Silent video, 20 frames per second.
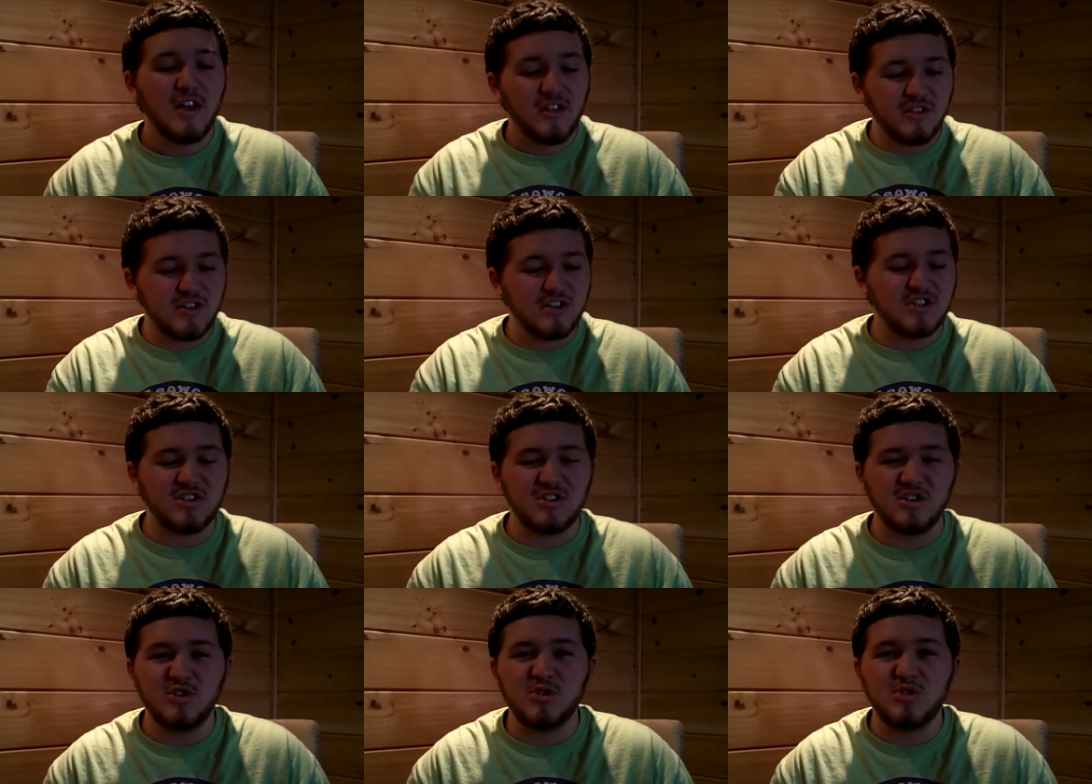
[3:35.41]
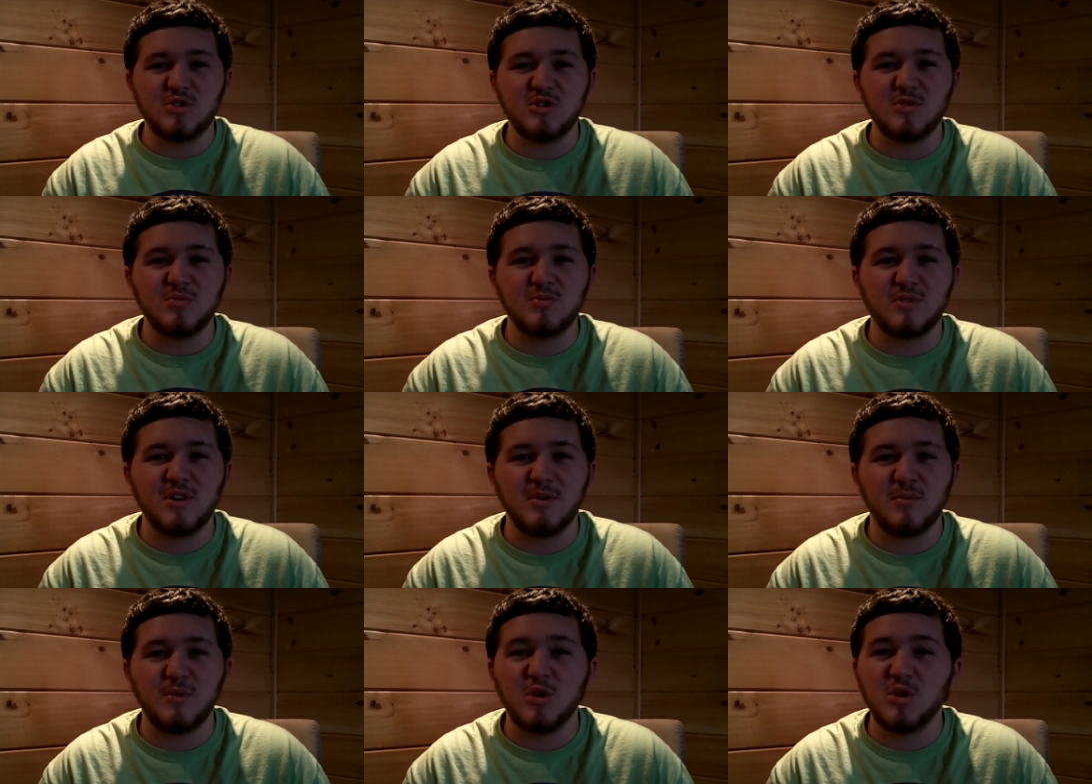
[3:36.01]
this YouTube
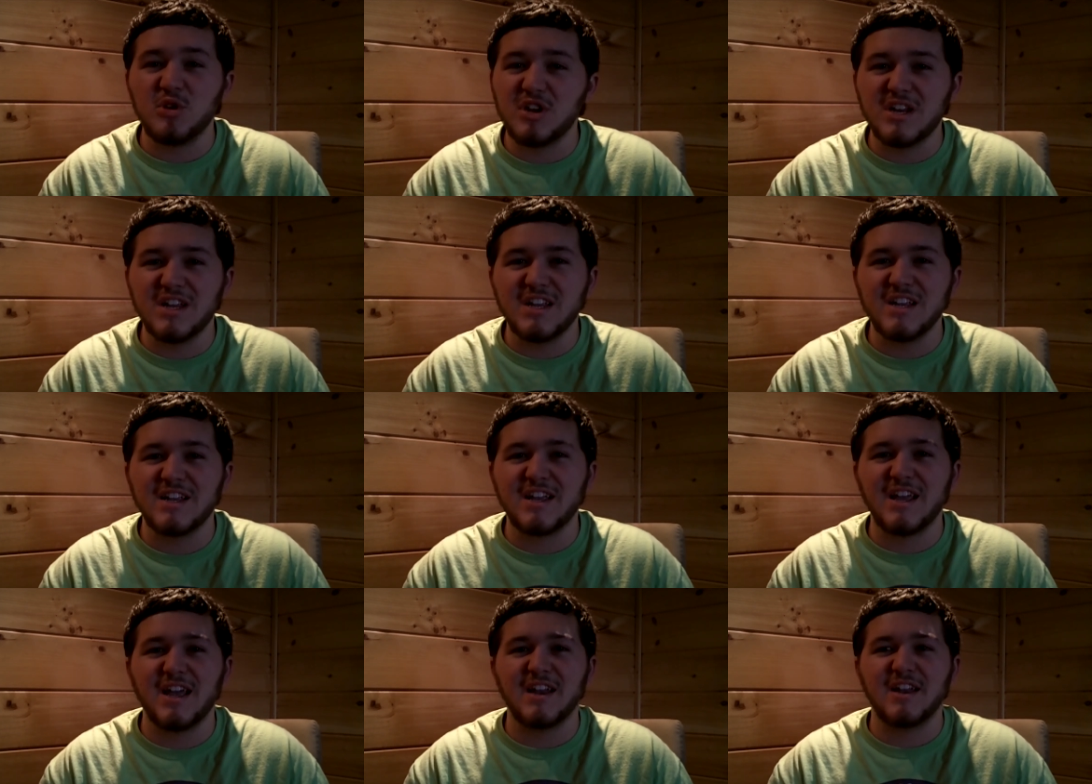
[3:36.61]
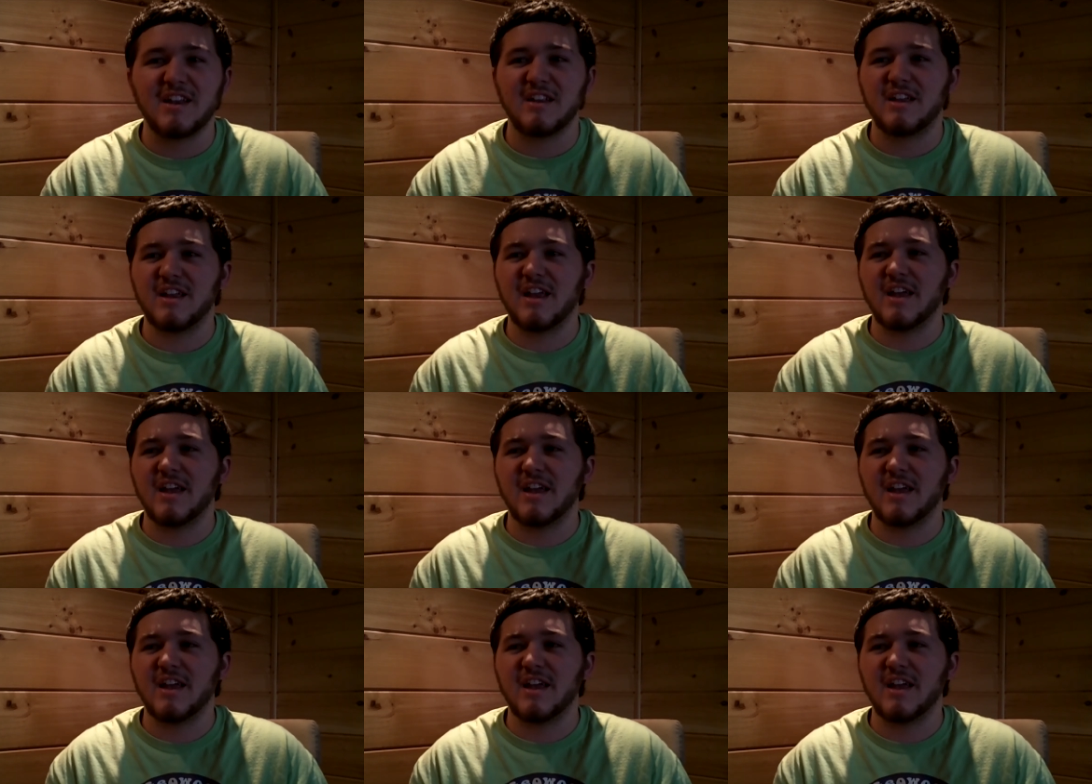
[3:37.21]
community can